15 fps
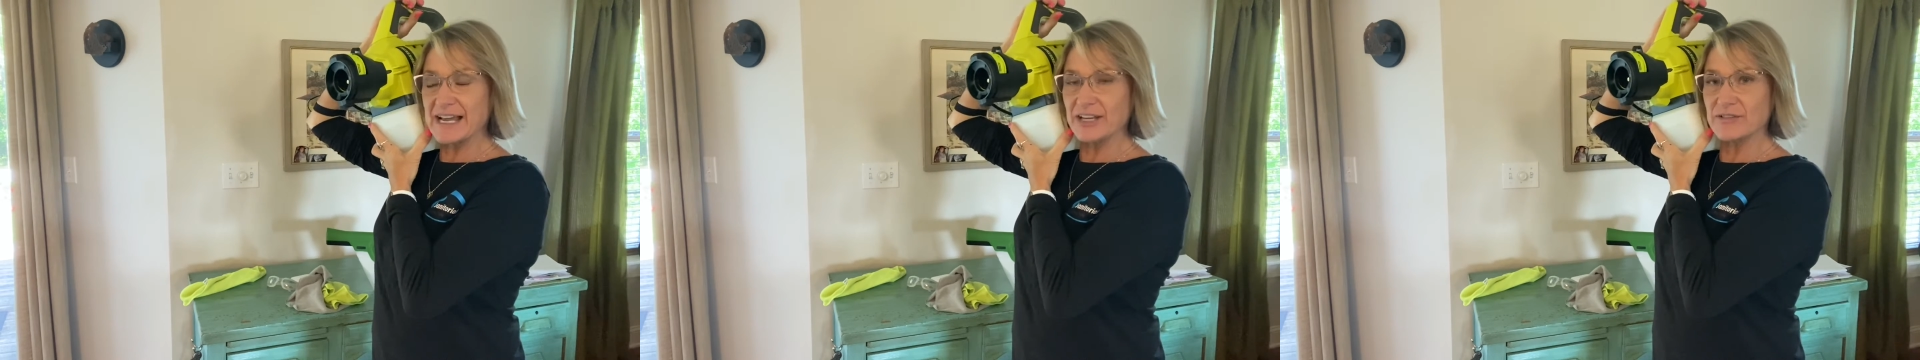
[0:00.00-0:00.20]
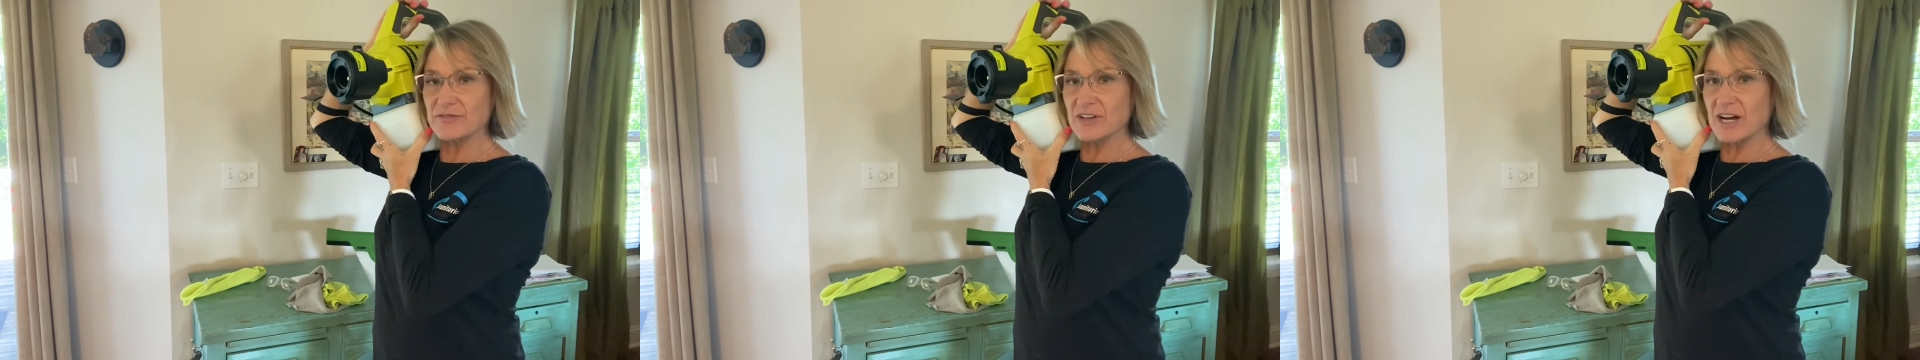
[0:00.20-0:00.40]

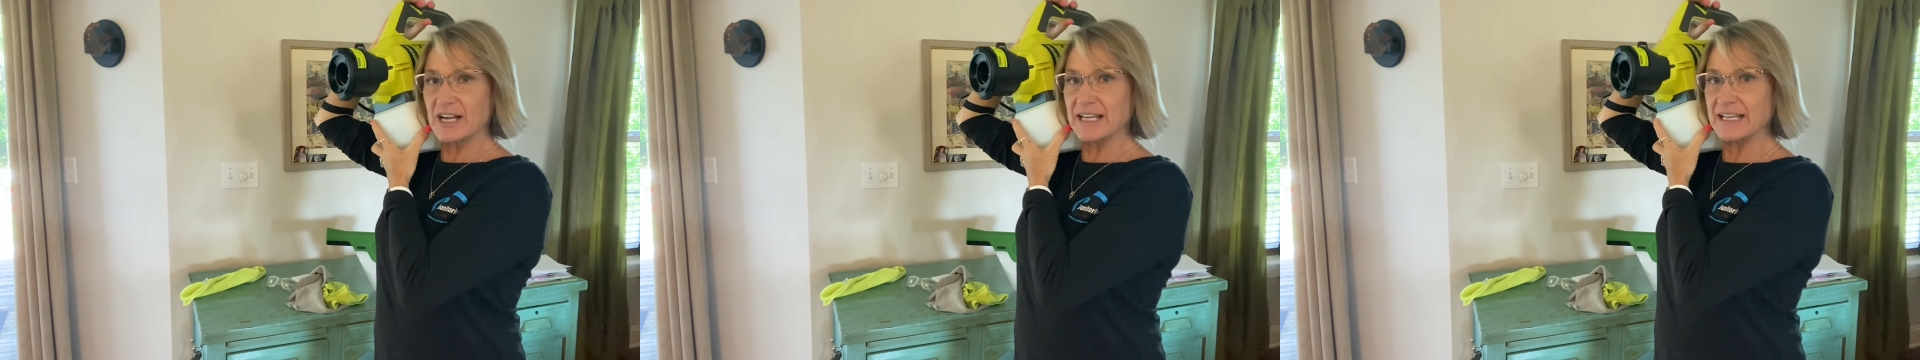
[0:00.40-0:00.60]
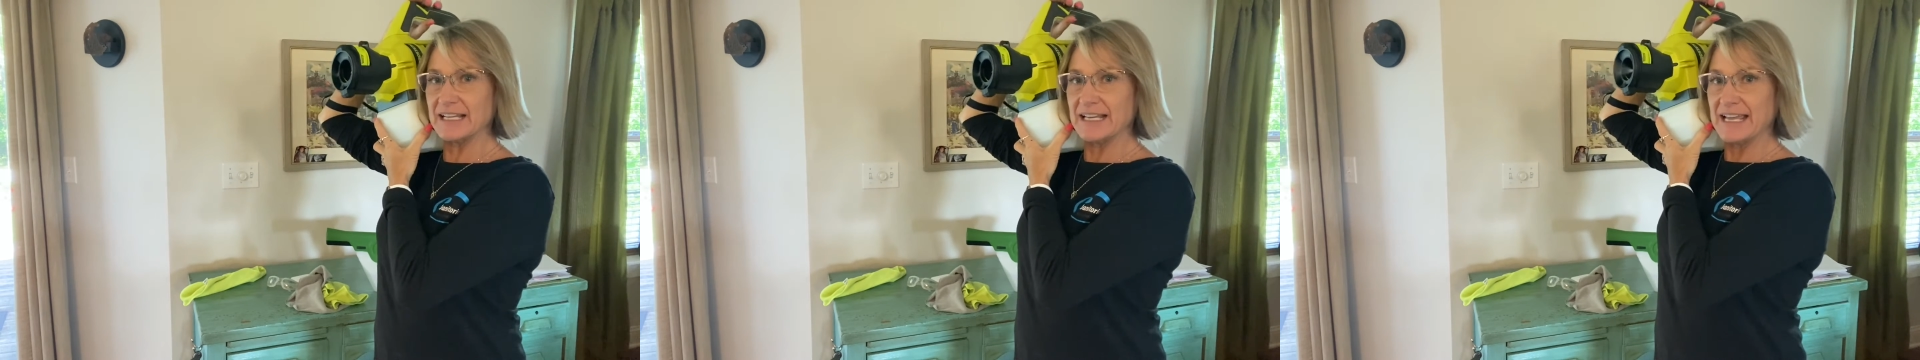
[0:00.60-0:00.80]
you've got
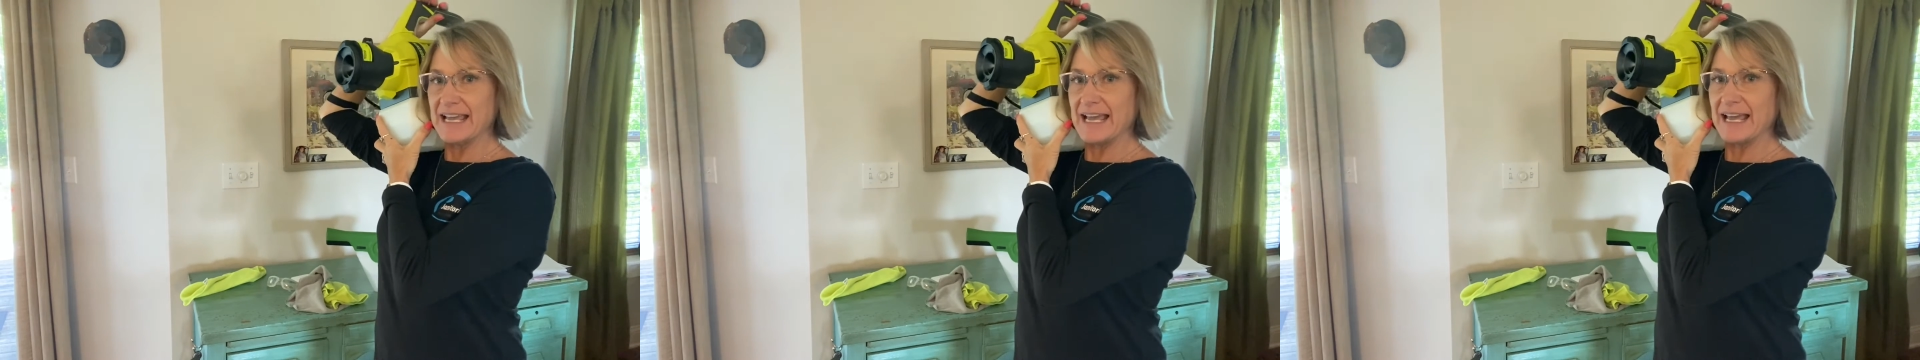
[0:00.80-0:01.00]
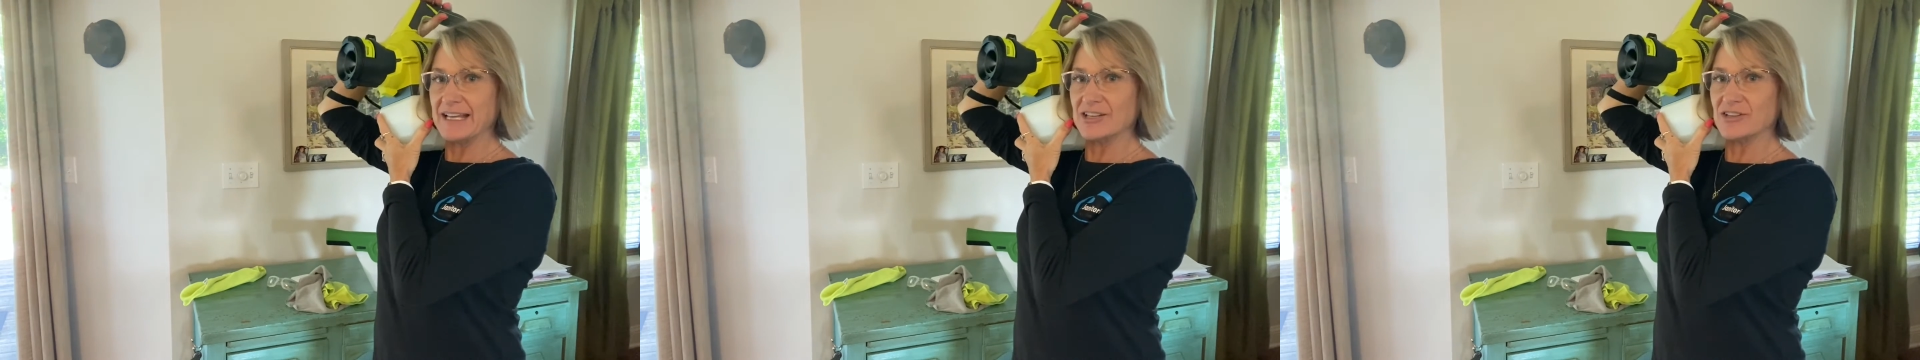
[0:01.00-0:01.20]
it,
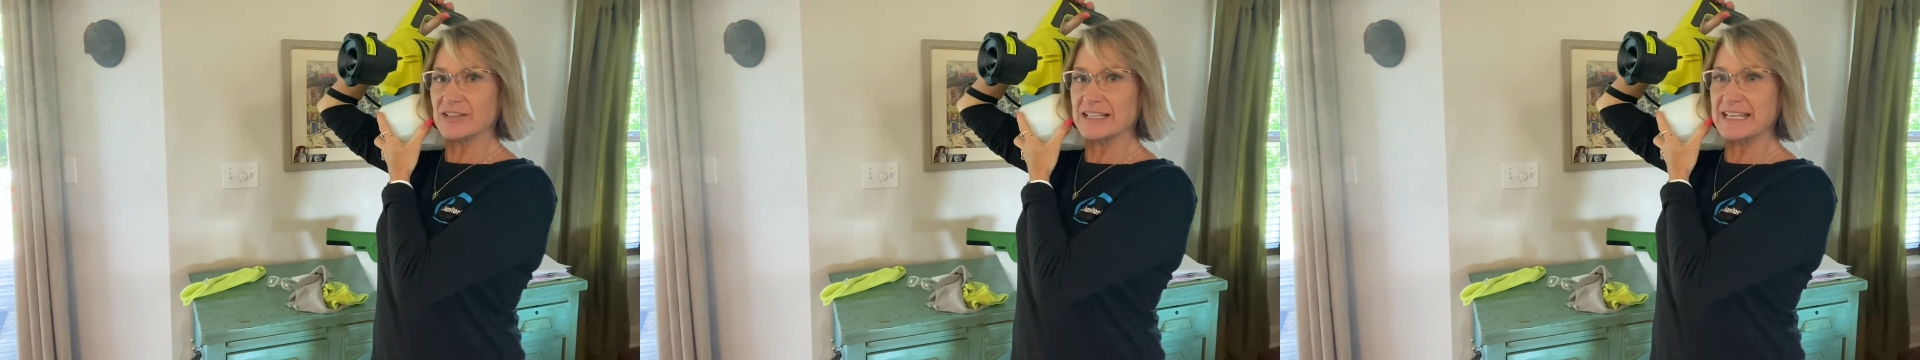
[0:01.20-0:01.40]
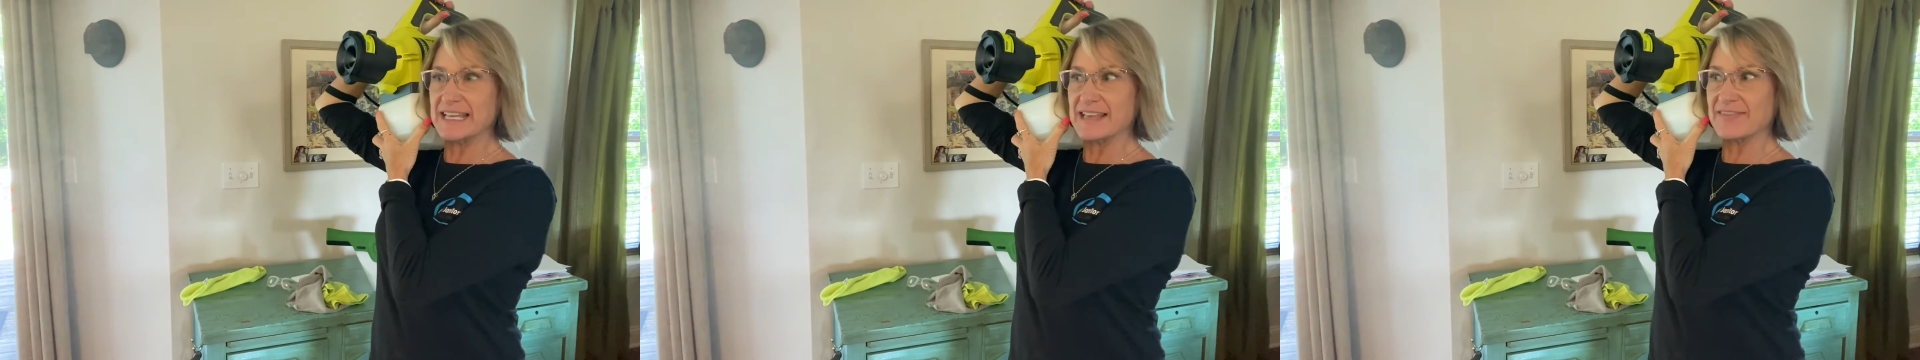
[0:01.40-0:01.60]
and you
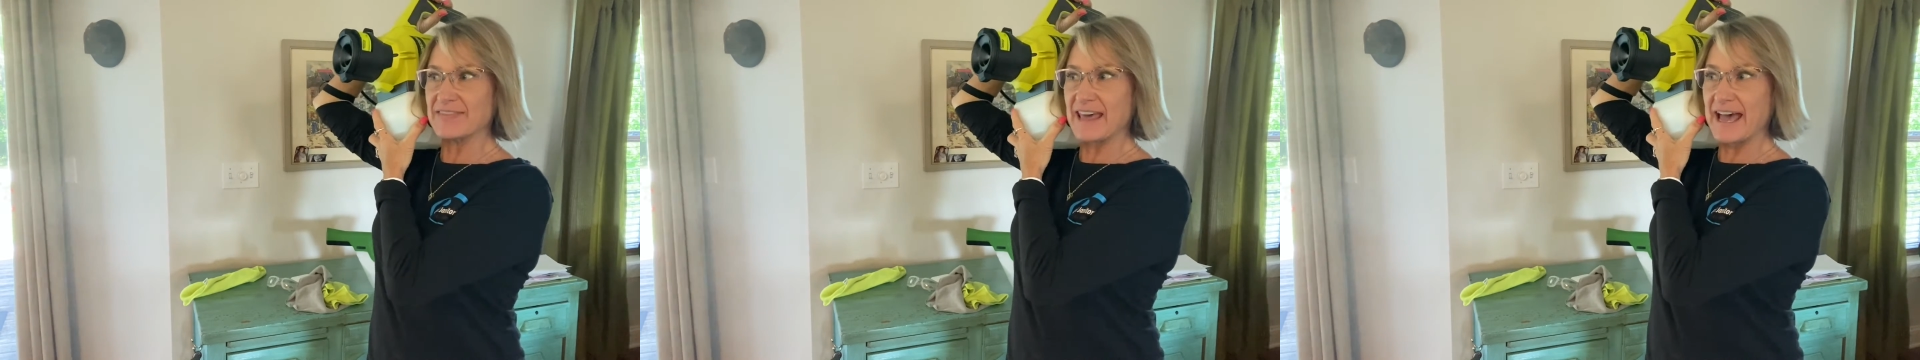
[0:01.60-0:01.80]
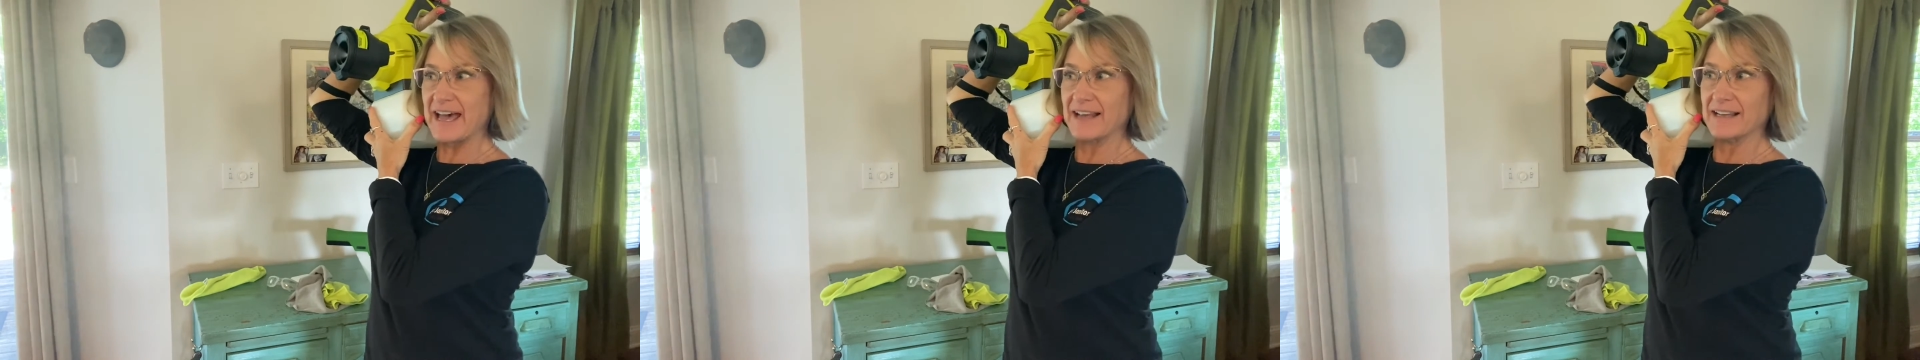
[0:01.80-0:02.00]
can hit
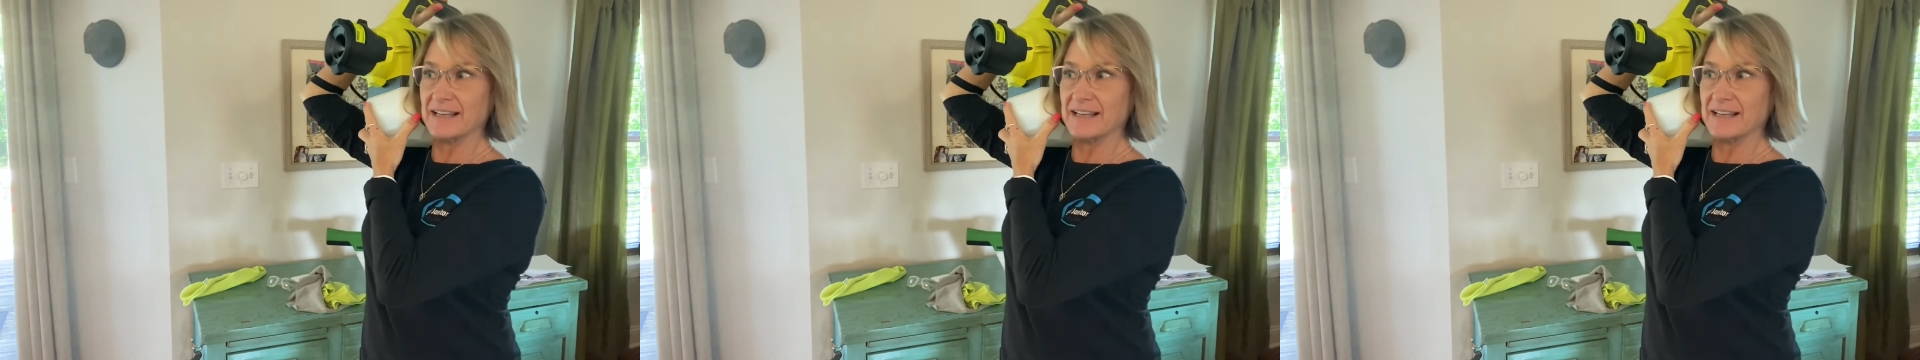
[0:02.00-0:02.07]
that.